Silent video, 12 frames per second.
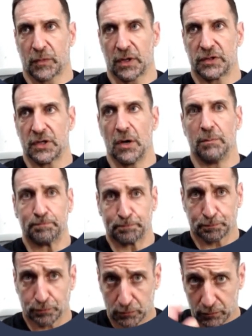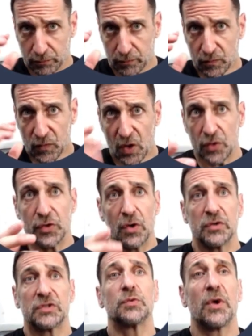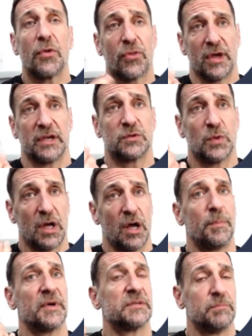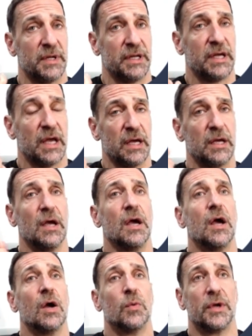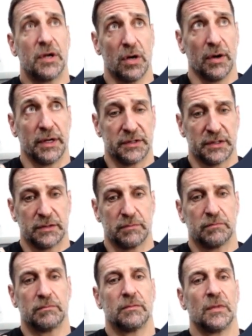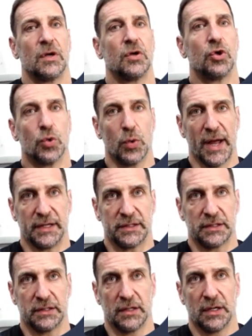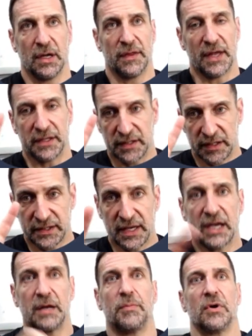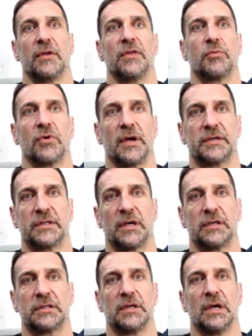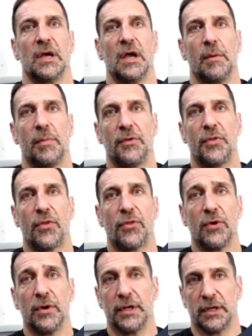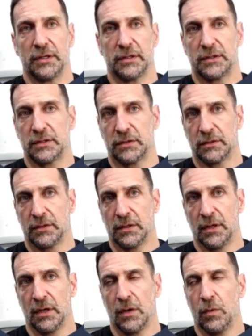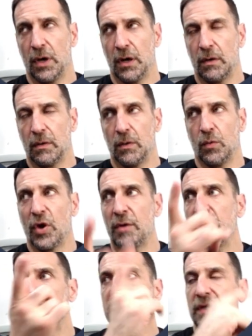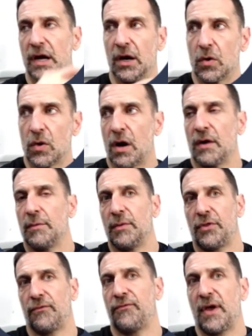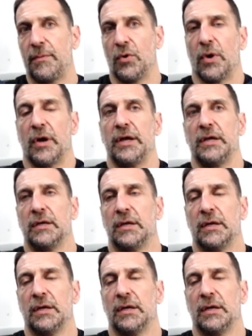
So those 3 things will help us mitigate recurrence. Great. That is the second part of the process. But the third is, well, we missed ARR in the month of February.